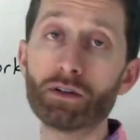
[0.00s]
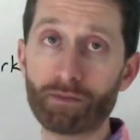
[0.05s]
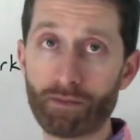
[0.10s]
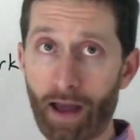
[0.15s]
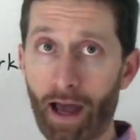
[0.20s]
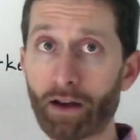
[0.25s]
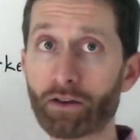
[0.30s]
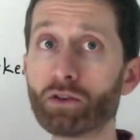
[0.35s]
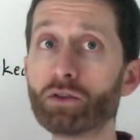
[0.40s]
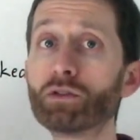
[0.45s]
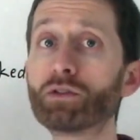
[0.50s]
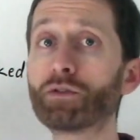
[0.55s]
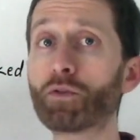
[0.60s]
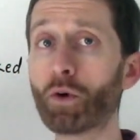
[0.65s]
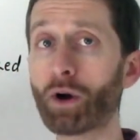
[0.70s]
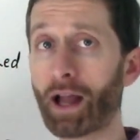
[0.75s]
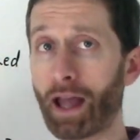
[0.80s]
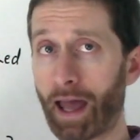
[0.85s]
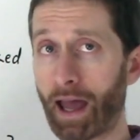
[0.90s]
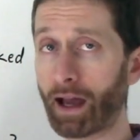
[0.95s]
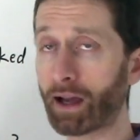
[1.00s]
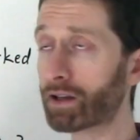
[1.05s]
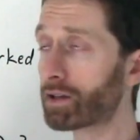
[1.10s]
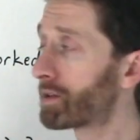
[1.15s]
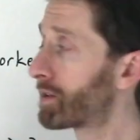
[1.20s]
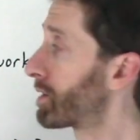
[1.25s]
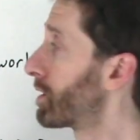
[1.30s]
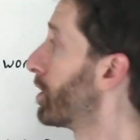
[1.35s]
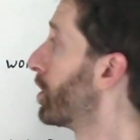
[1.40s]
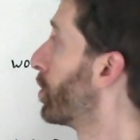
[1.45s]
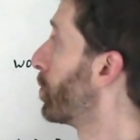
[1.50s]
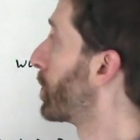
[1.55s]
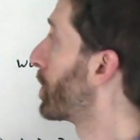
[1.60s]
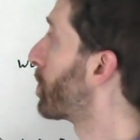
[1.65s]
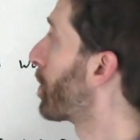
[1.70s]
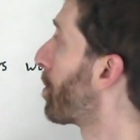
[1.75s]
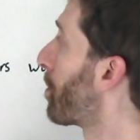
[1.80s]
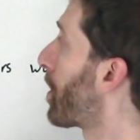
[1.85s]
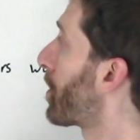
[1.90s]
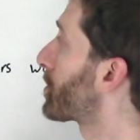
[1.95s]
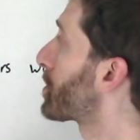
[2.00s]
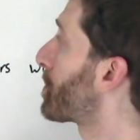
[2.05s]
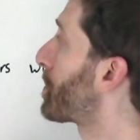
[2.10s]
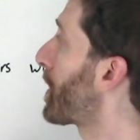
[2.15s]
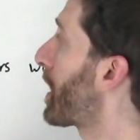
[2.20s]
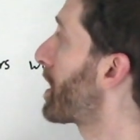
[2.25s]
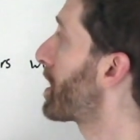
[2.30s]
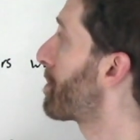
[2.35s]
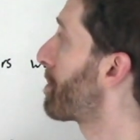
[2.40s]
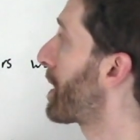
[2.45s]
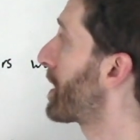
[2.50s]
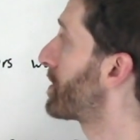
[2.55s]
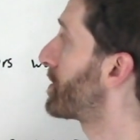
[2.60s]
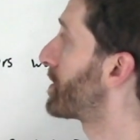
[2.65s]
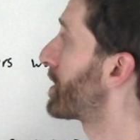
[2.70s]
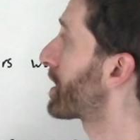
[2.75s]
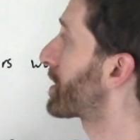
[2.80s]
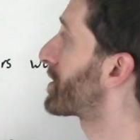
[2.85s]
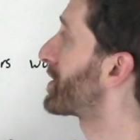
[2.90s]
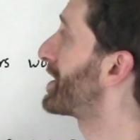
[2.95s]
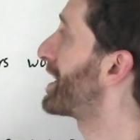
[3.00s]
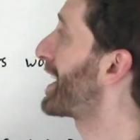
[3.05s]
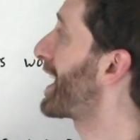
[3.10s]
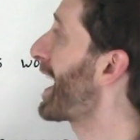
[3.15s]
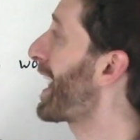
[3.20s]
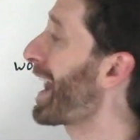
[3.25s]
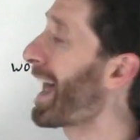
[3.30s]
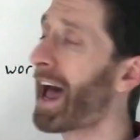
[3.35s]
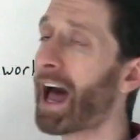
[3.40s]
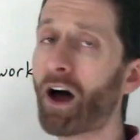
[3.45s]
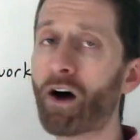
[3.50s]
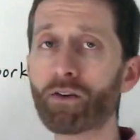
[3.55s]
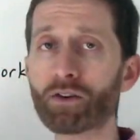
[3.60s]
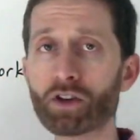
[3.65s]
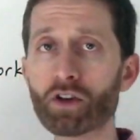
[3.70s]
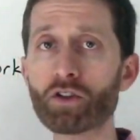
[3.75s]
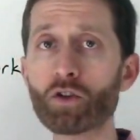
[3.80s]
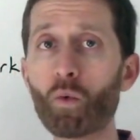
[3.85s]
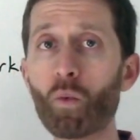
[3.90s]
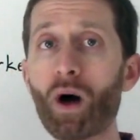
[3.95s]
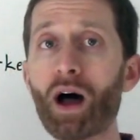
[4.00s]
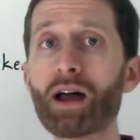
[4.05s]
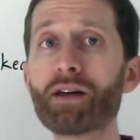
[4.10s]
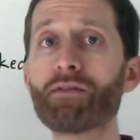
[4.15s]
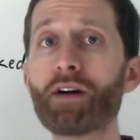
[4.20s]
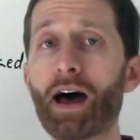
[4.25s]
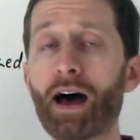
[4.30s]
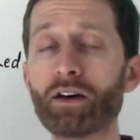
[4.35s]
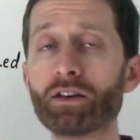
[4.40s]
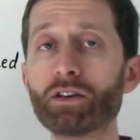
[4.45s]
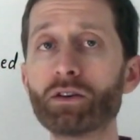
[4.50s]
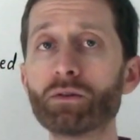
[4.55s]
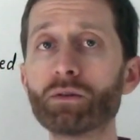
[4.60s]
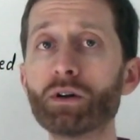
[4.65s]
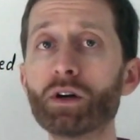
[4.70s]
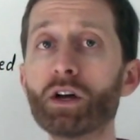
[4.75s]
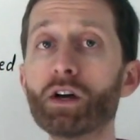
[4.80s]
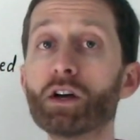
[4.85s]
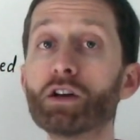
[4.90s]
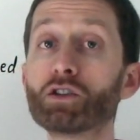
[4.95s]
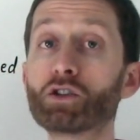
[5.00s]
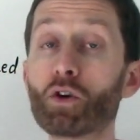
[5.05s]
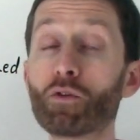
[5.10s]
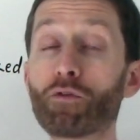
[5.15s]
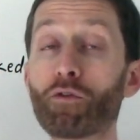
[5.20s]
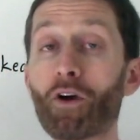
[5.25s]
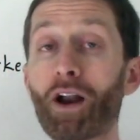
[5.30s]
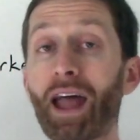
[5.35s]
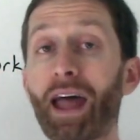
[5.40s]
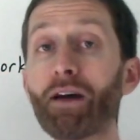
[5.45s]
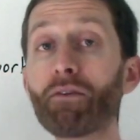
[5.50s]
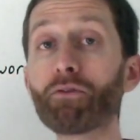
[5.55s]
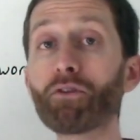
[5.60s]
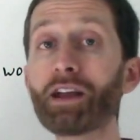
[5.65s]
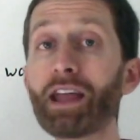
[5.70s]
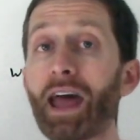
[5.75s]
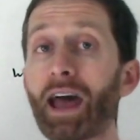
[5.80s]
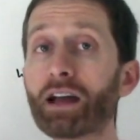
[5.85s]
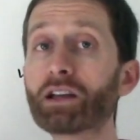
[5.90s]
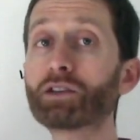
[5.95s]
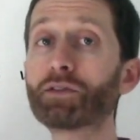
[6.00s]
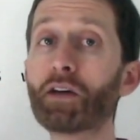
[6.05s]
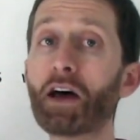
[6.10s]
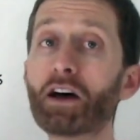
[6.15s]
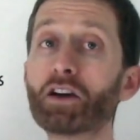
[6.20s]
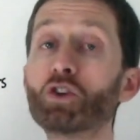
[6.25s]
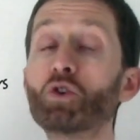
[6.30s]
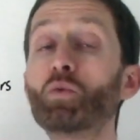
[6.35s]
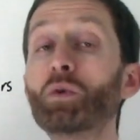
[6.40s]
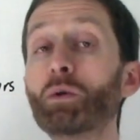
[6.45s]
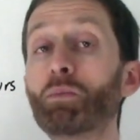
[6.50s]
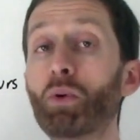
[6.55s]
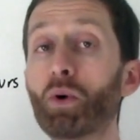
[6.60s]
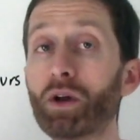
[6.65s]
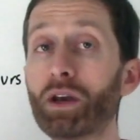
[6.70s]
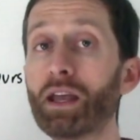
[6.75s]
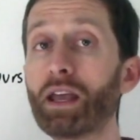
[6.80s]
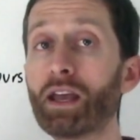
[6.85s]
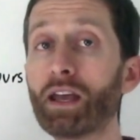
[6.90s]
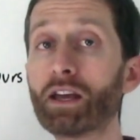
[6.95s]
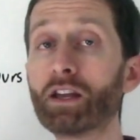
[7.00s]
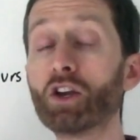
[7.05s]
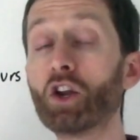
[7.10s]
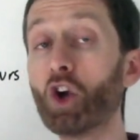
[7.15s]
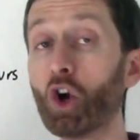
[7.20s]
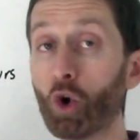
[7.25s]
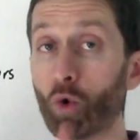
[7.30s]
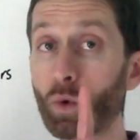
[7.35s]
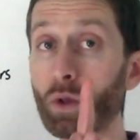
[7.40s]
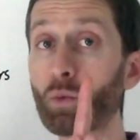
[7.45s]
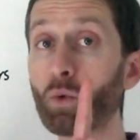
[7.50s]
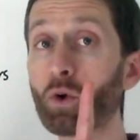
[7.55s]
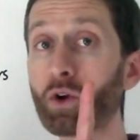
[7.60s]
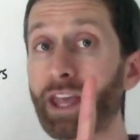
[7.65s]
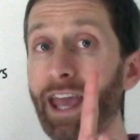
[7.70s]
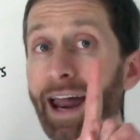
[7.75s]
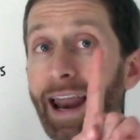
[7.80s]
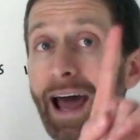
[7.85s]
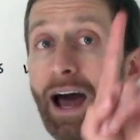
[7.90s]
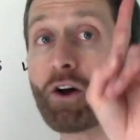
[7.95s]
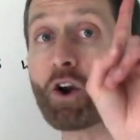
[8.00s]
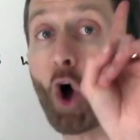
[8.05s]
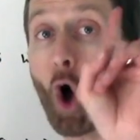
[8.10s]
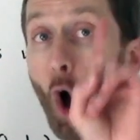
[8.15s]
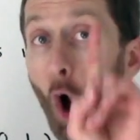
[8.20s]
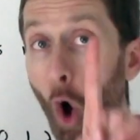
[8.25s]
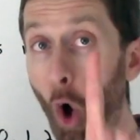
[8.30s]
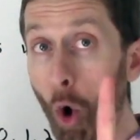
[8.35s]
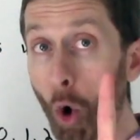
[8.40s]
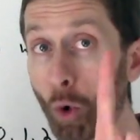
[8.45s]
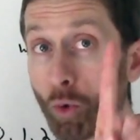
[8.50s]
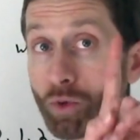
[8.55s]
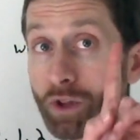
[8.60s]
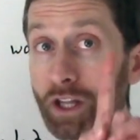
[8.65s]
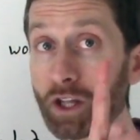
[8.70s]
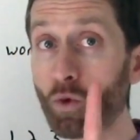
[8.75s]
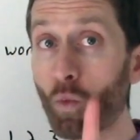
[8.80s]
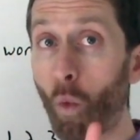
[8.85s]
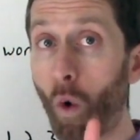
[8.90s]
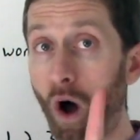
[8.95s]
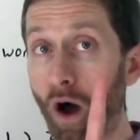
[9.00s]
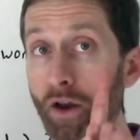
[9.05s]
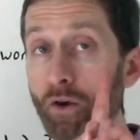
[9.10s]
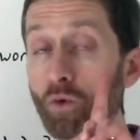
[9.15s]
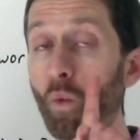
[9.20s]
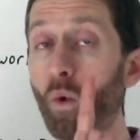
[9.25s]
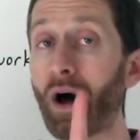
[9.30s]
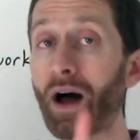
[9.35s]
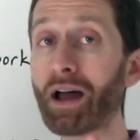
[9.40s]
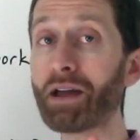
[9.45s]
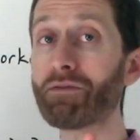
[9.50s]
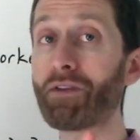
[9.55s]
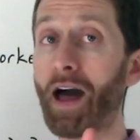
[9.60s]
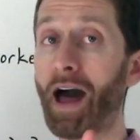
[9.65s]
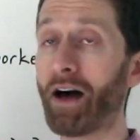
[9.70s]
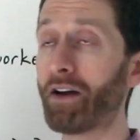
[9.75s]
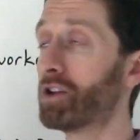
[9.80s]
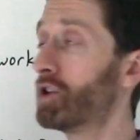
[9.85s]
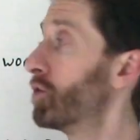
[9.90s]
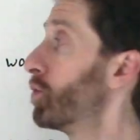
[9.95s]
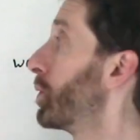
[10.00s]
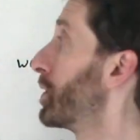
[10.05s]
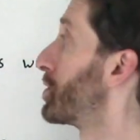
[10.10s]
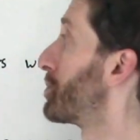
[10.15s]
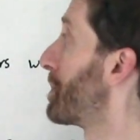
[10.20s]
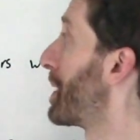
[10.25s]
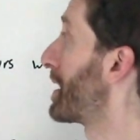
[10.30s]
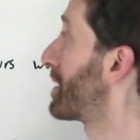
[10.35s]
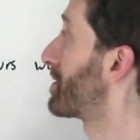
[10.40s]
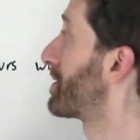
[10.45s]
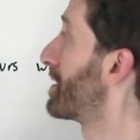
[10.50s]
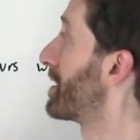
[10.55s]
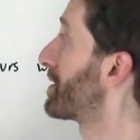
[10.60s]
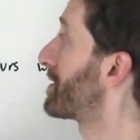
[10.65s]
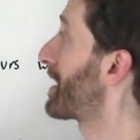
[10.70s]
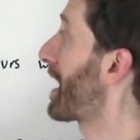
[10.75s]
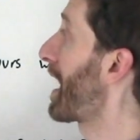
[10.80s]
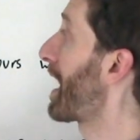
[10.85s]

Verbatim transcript: values for x, we will multiply them by 6 to get out the y value. So for every x value we put in, we will get out only one y value, which makes this